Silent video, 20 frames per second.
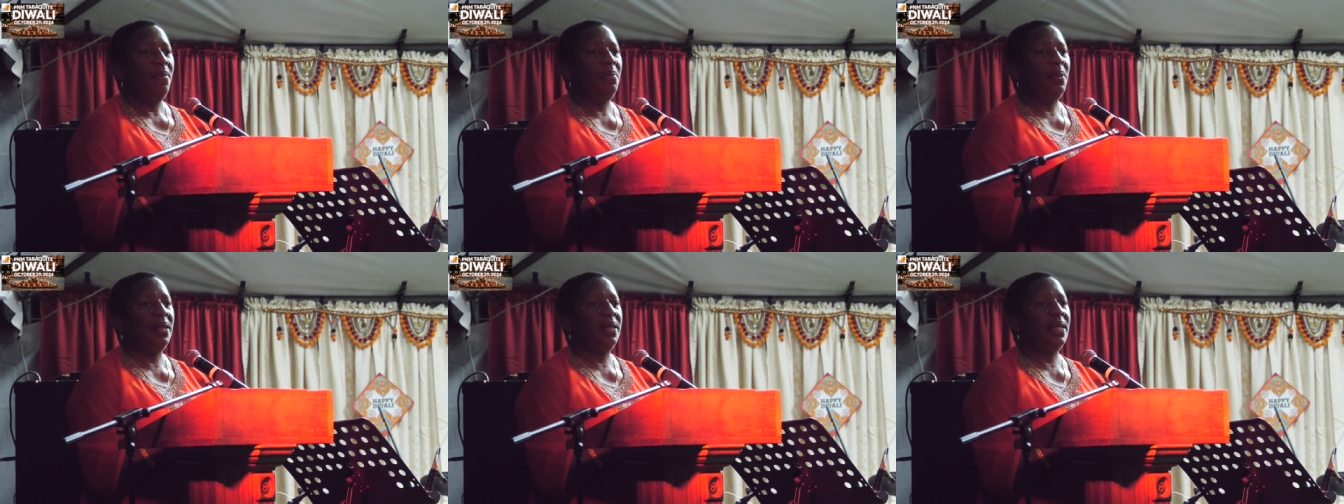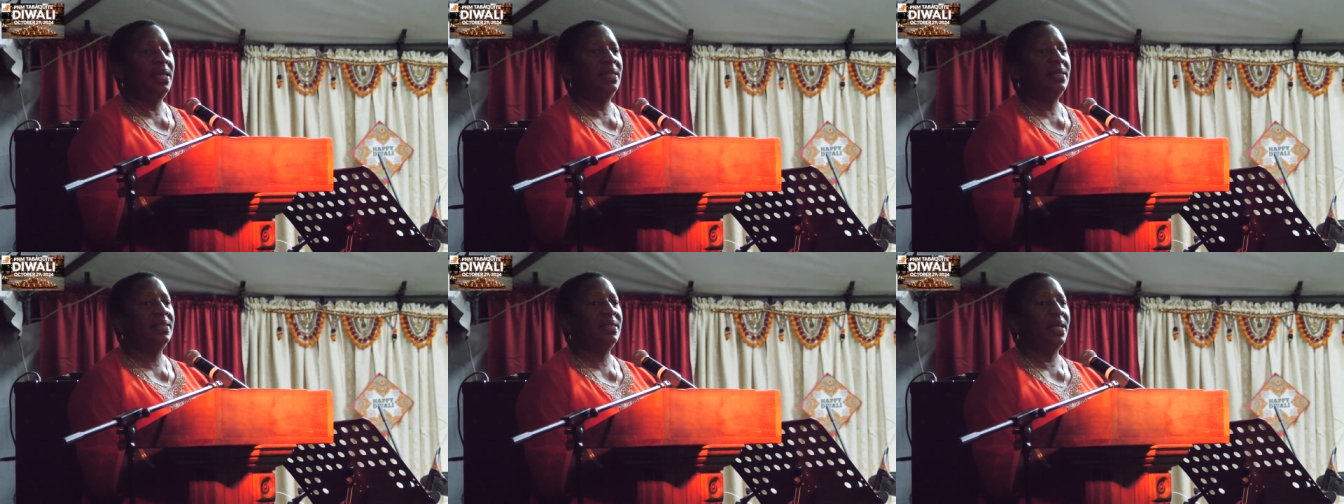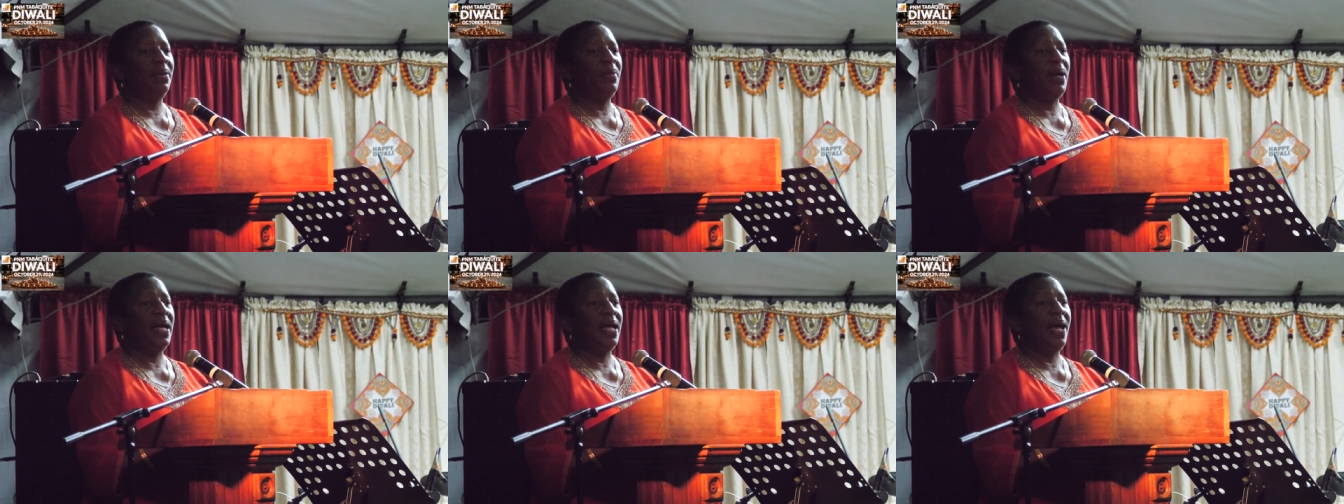but
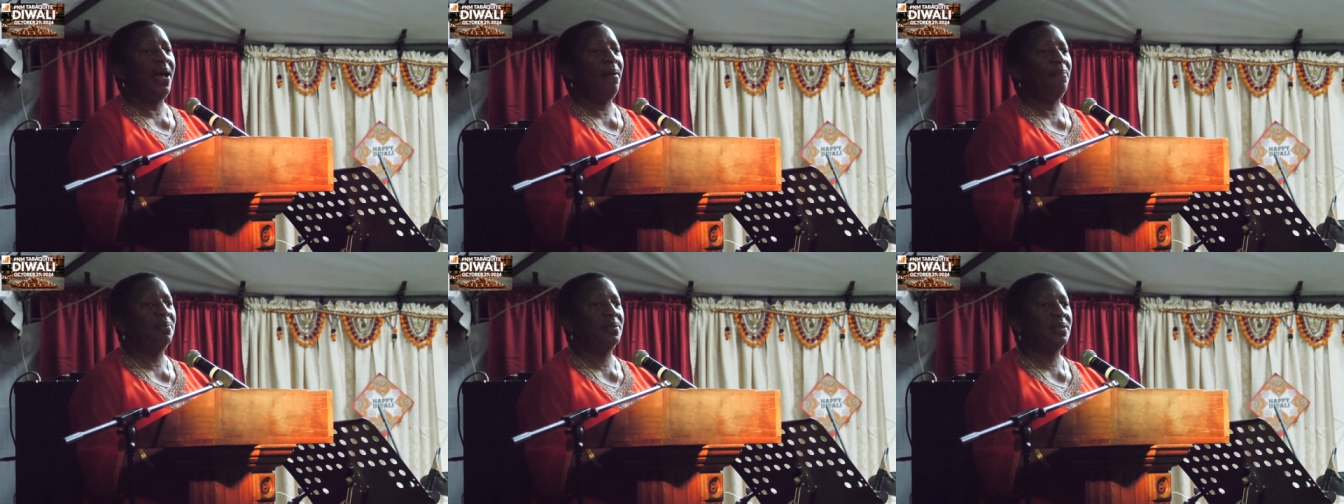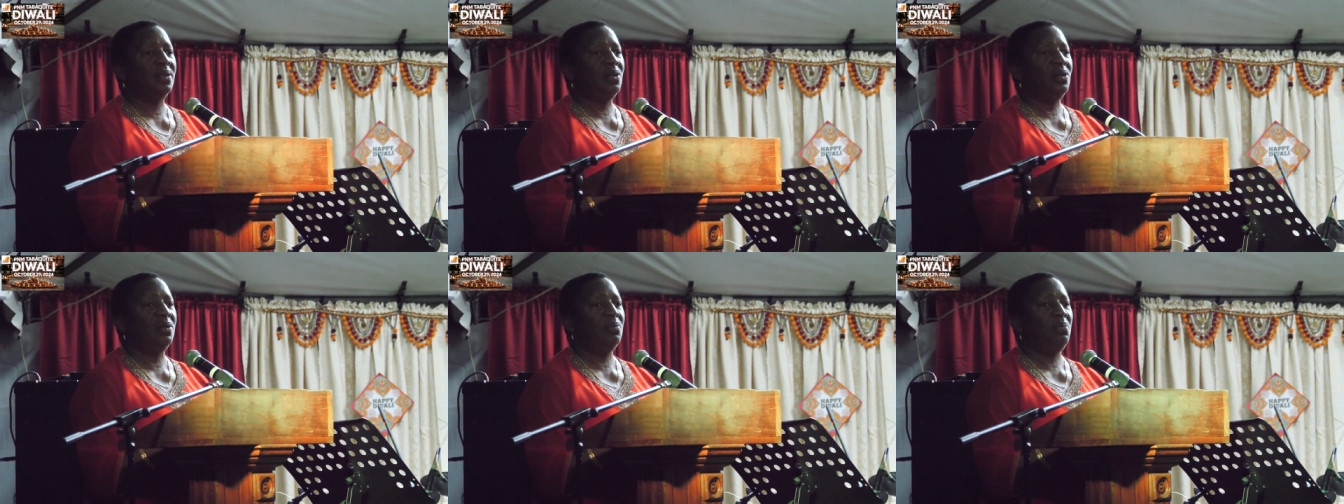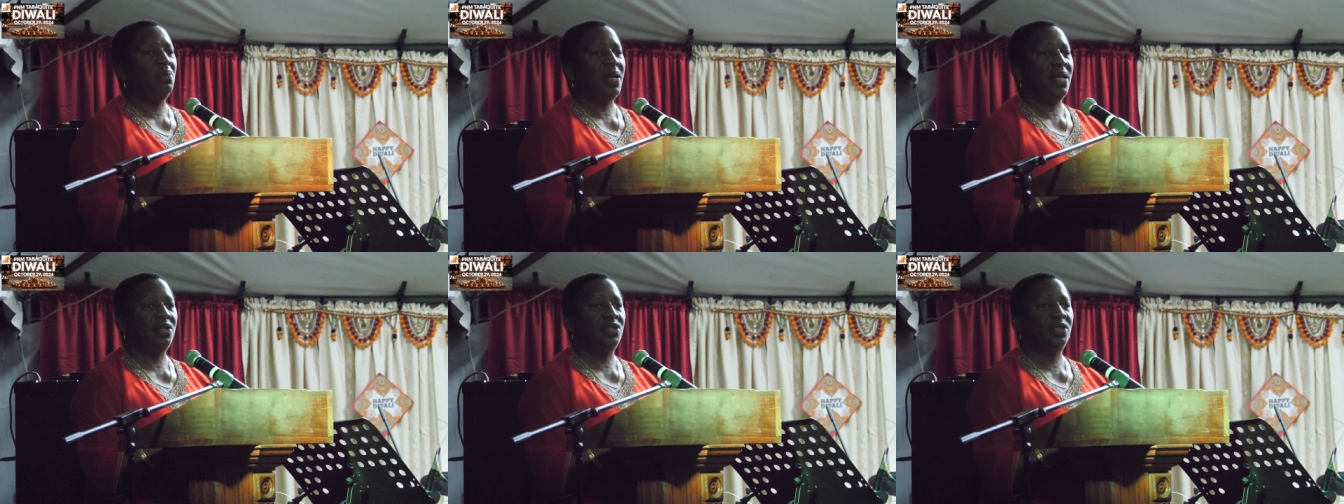it's my
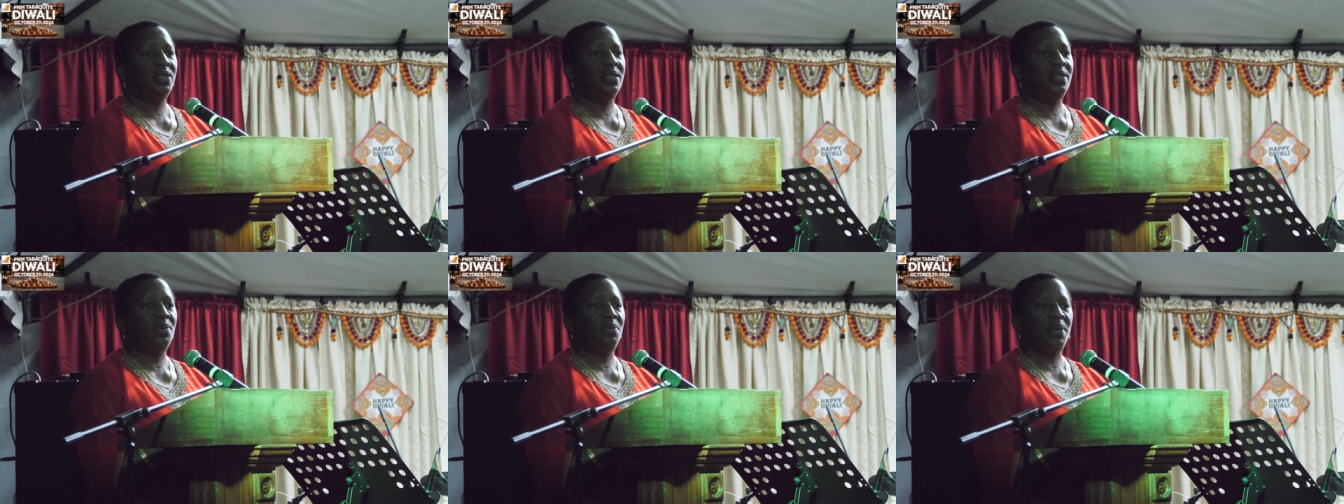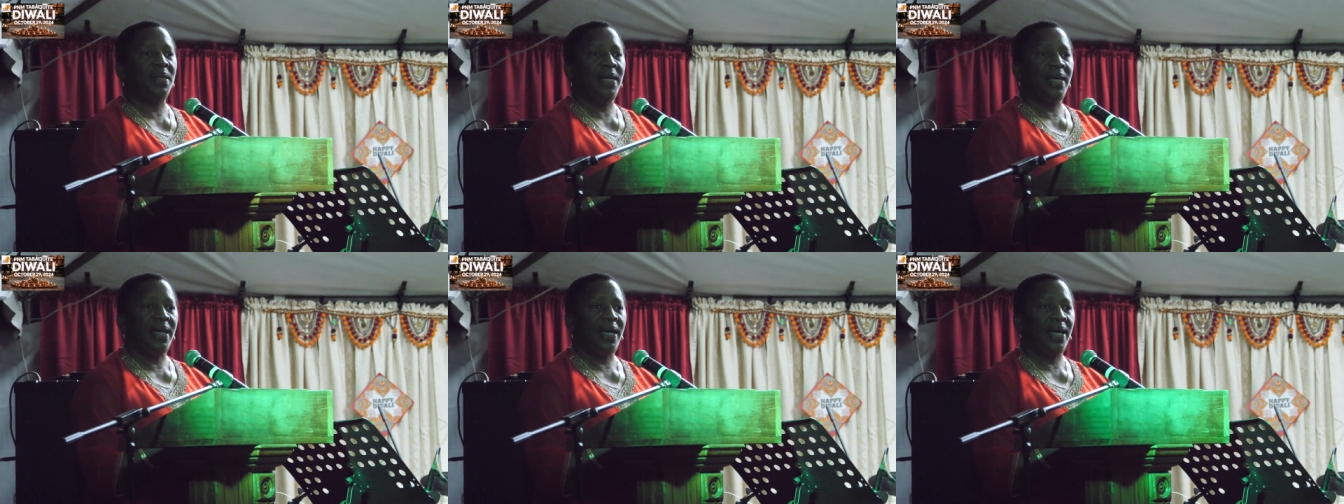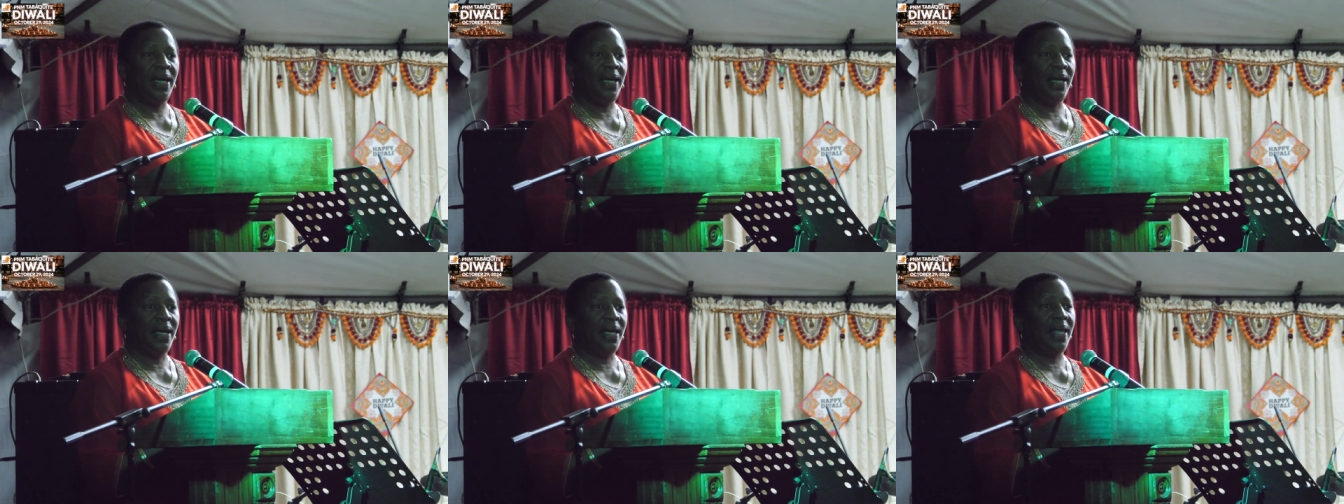absolute pleasure to be
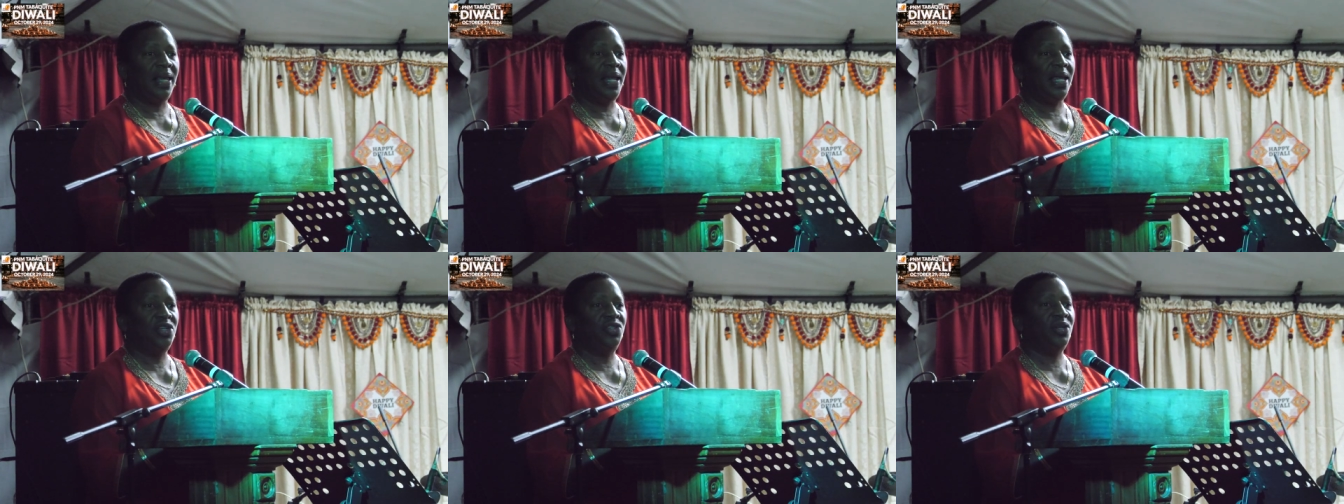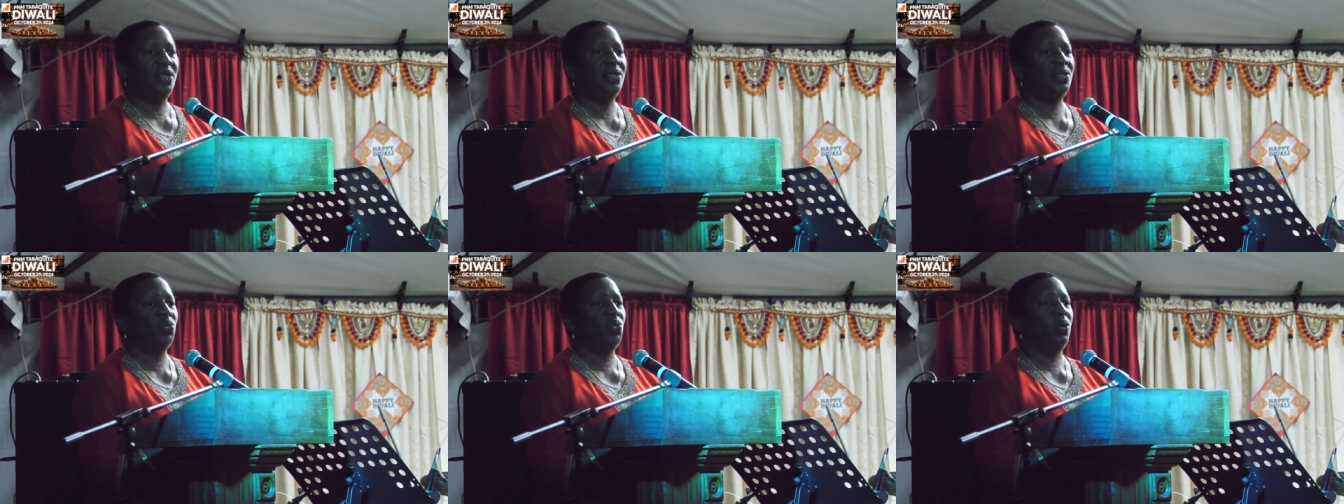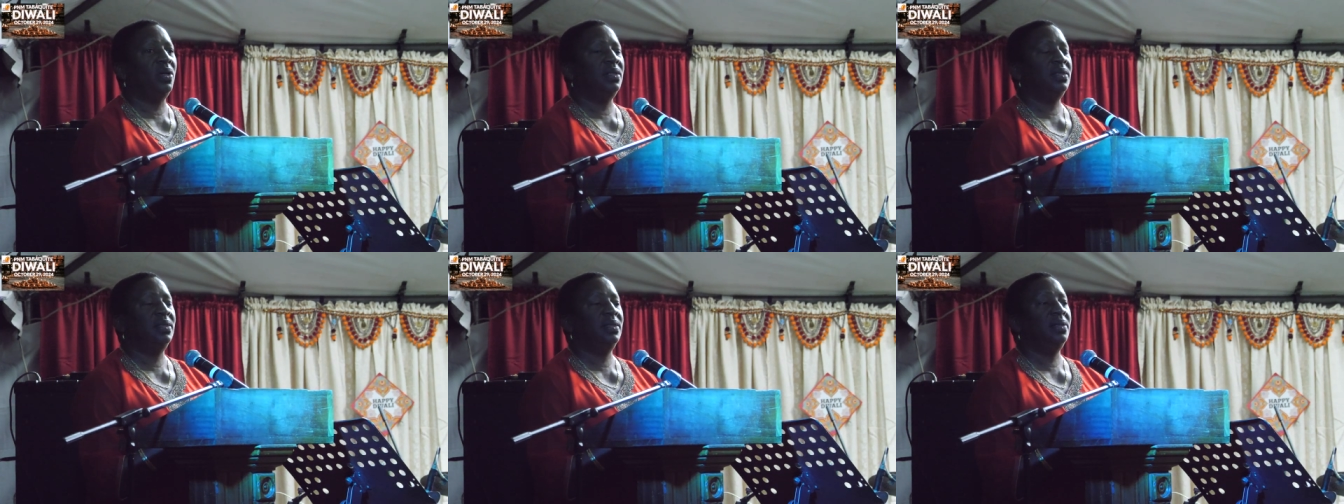here, and I just
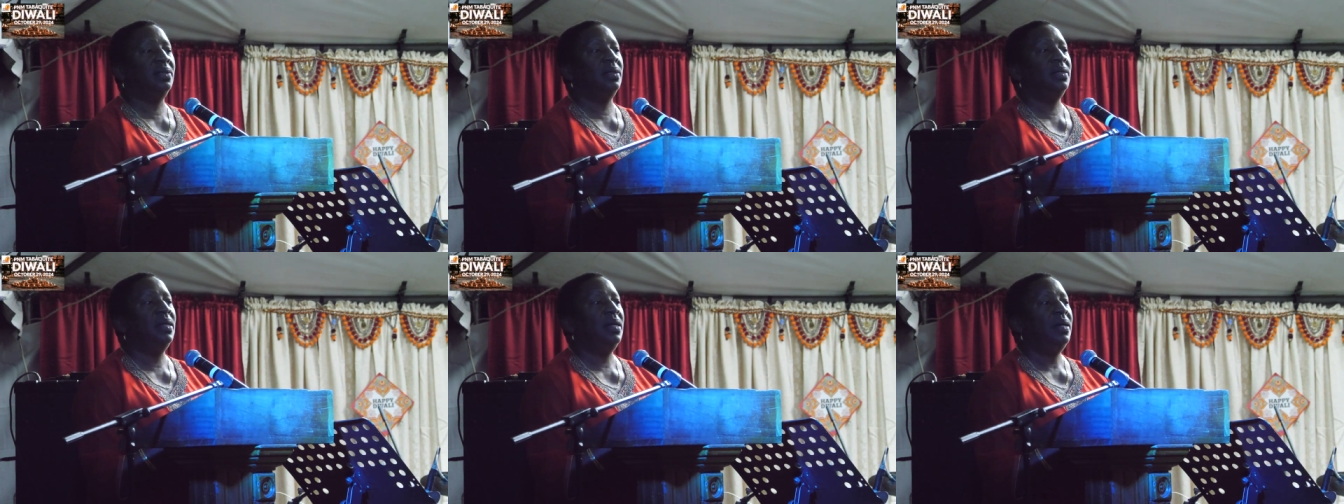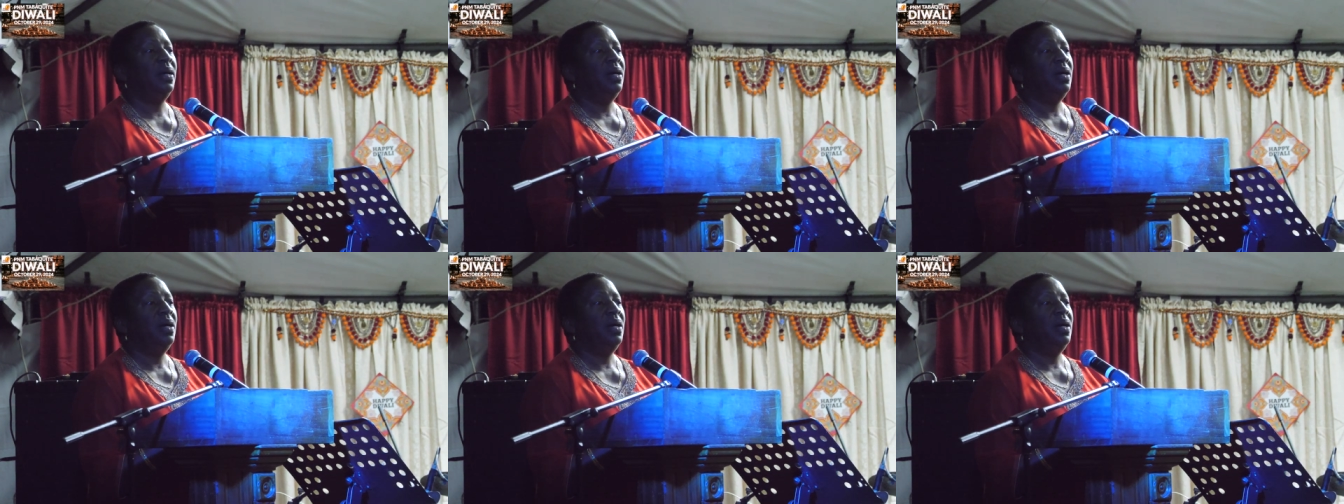want to